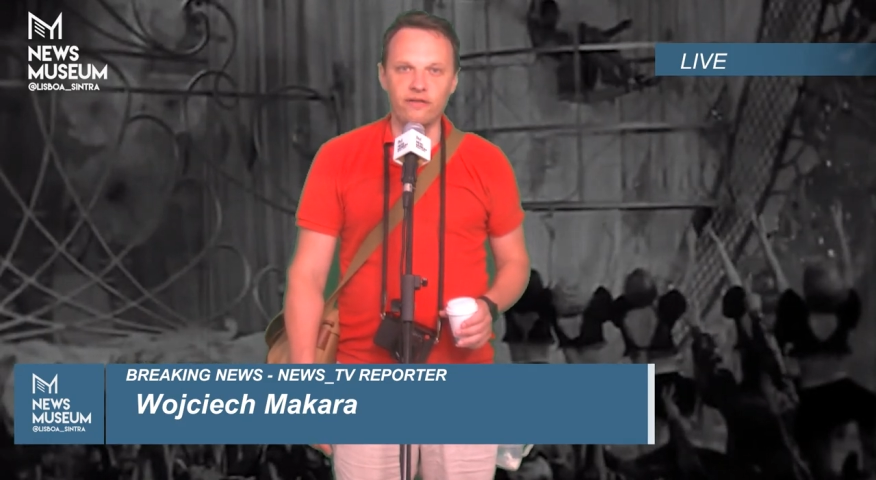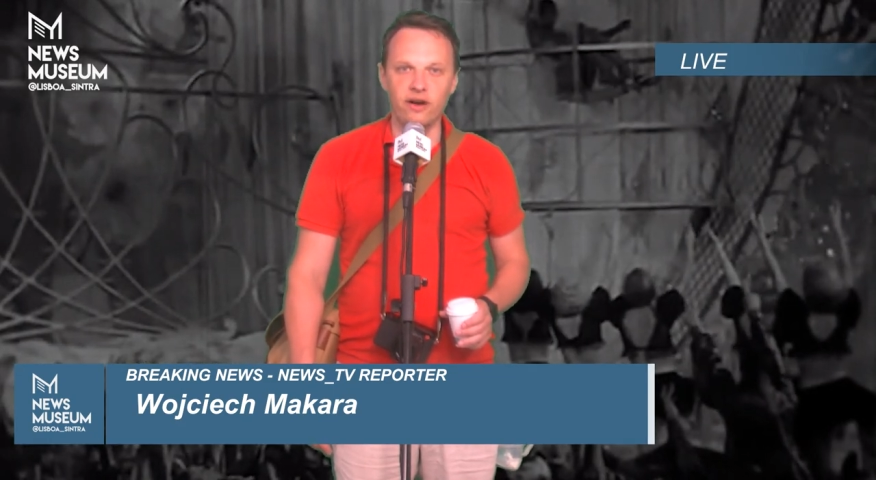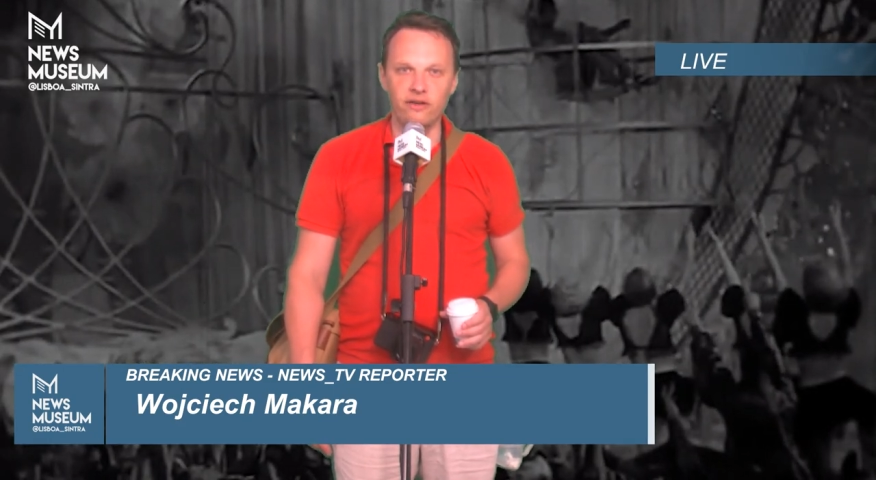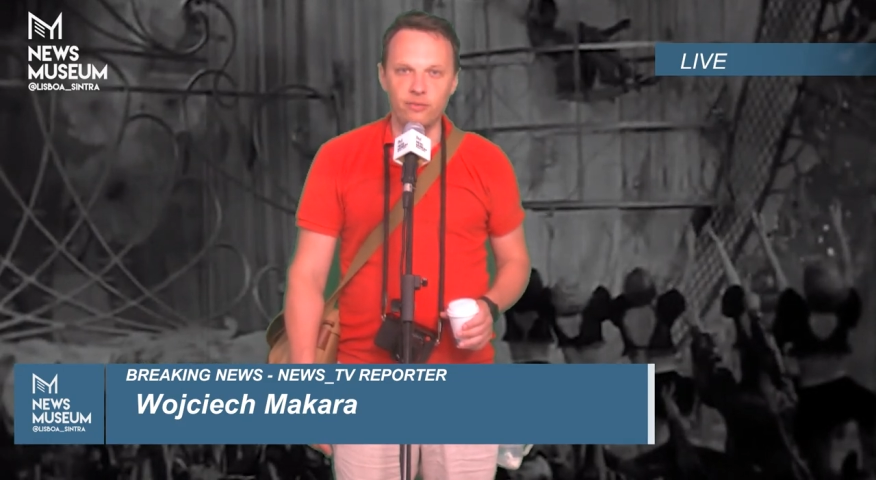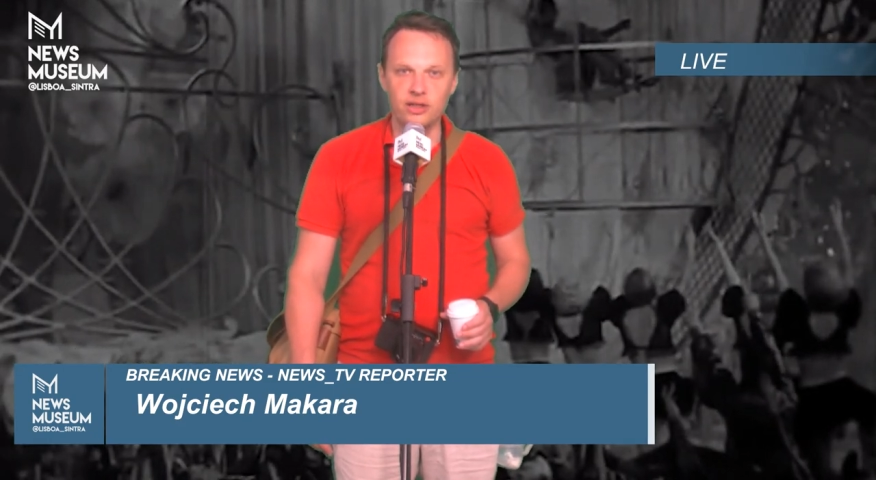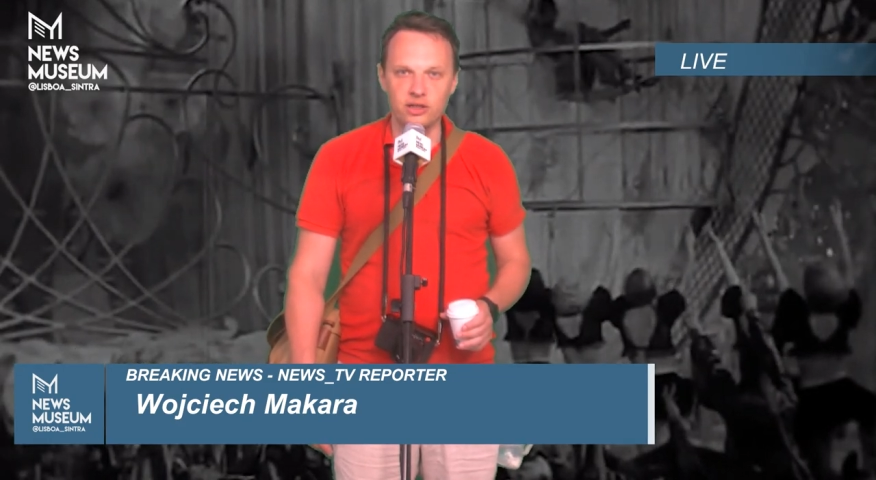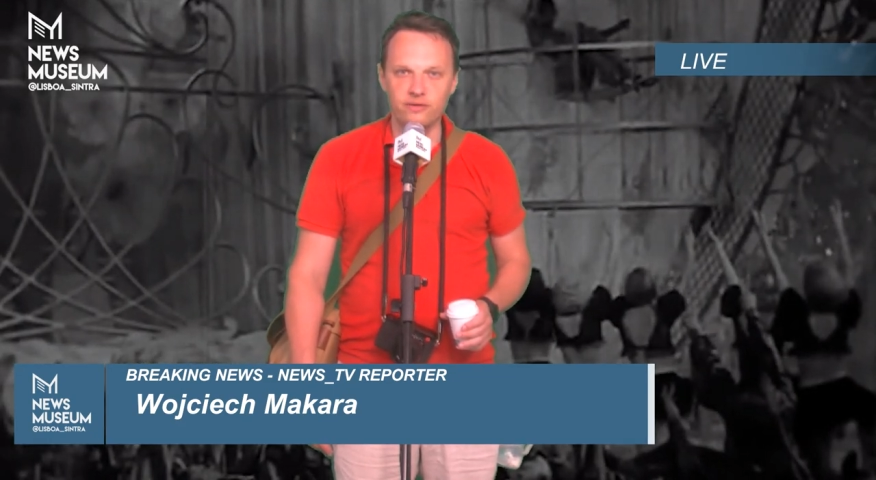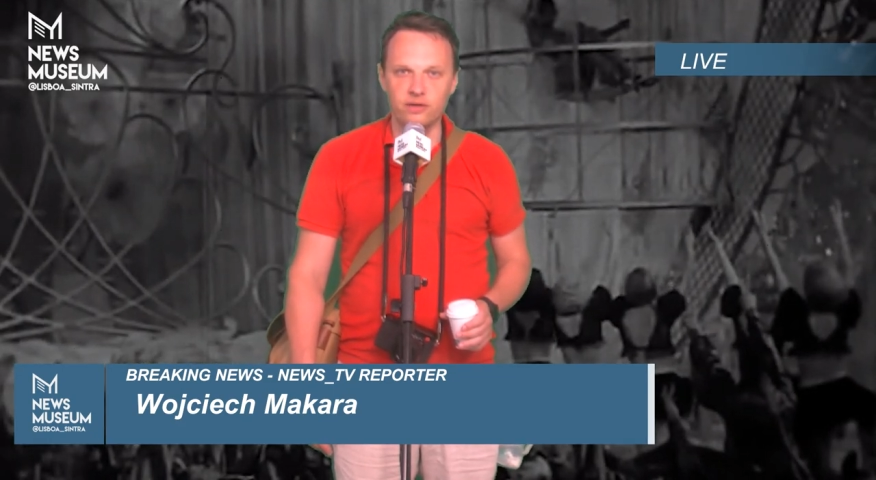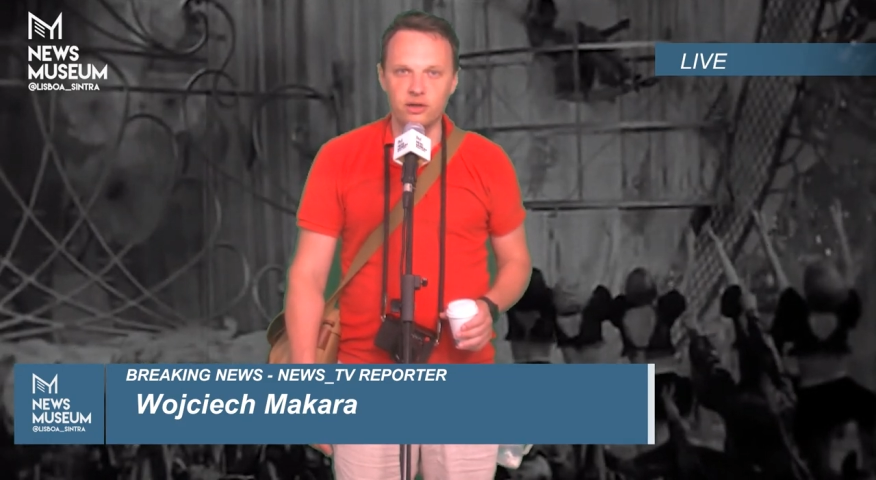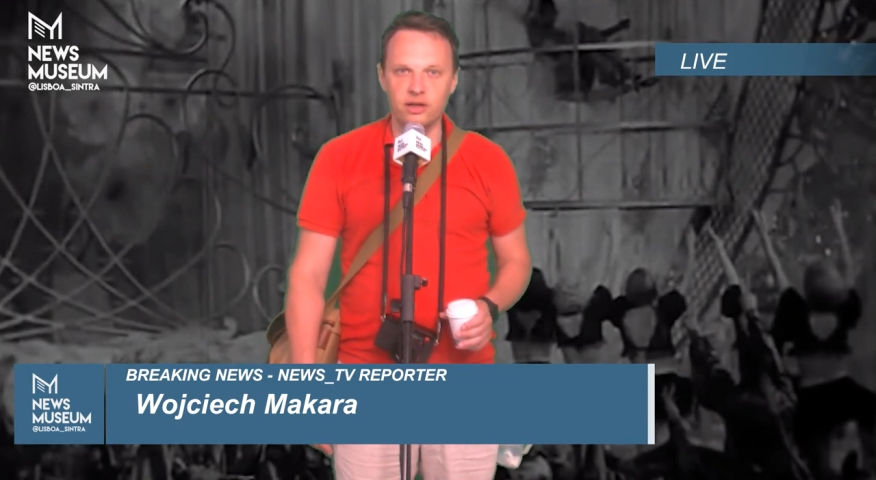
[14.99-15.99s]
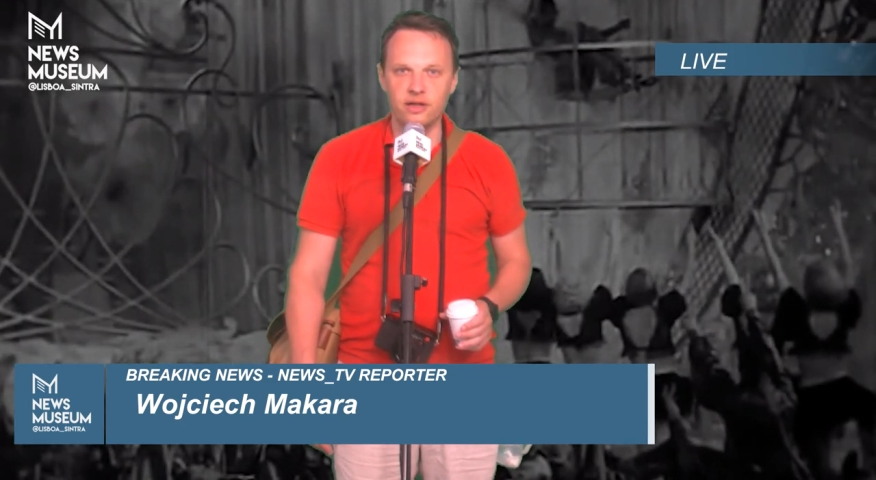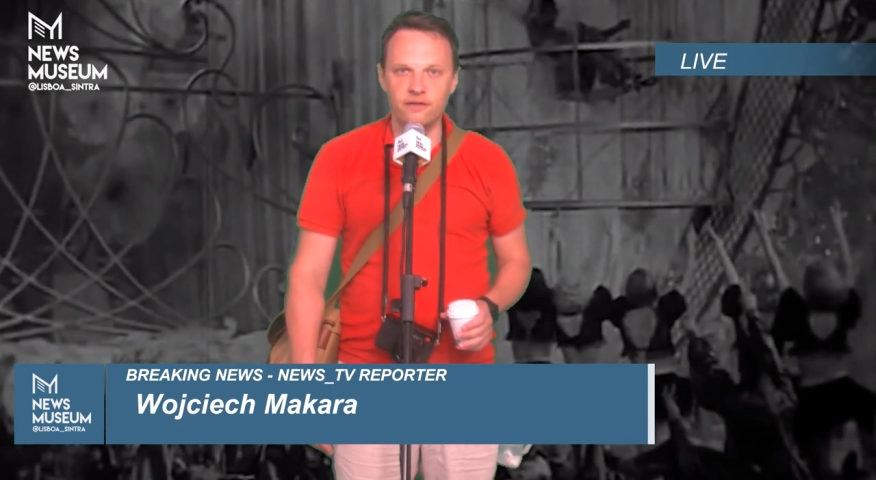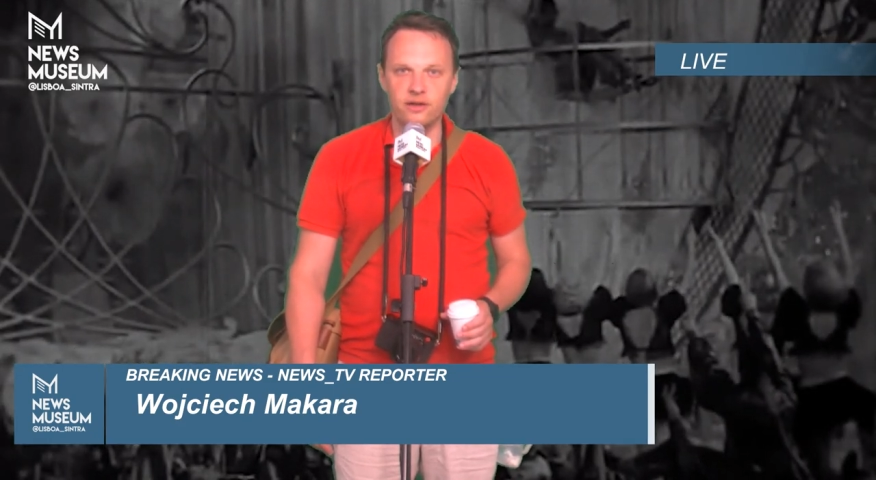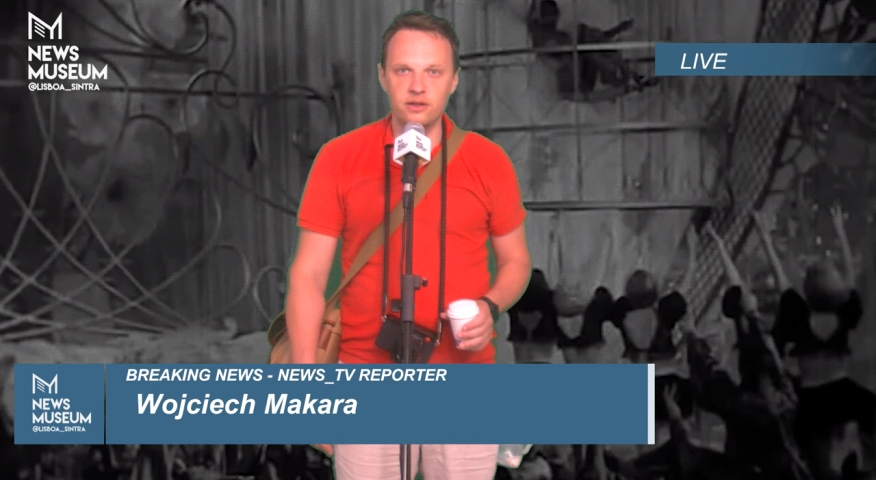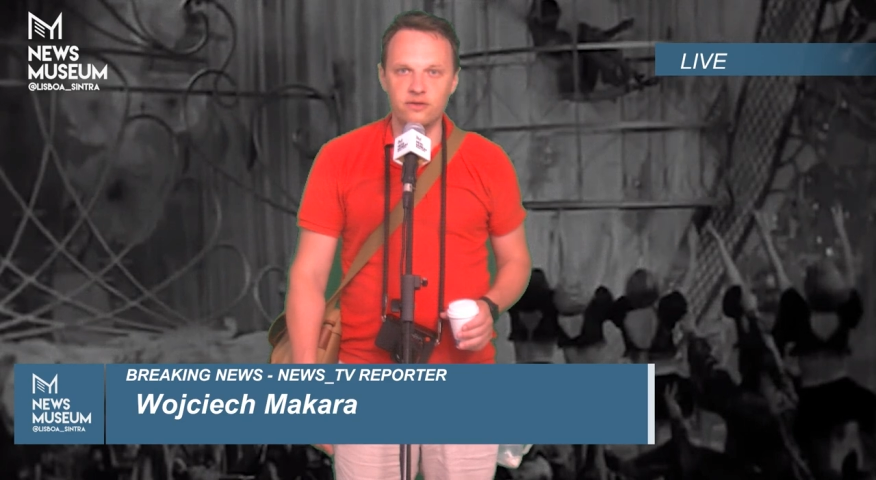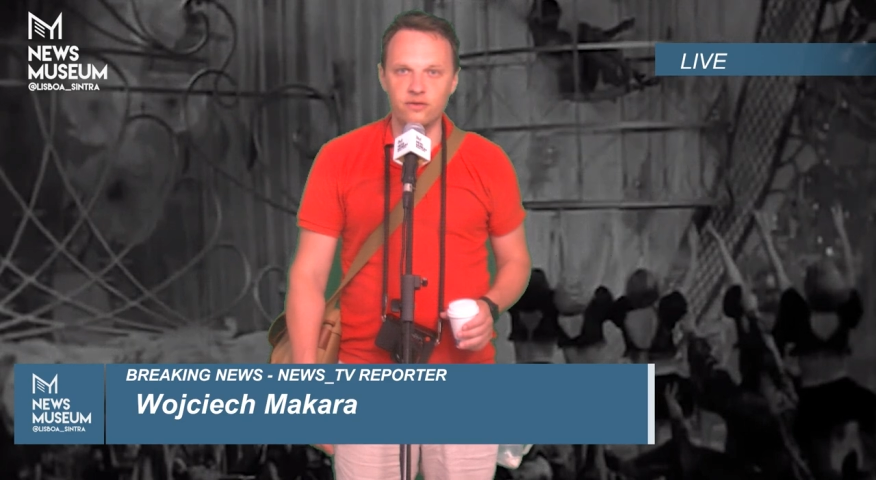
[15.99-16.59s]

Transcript: five months after her first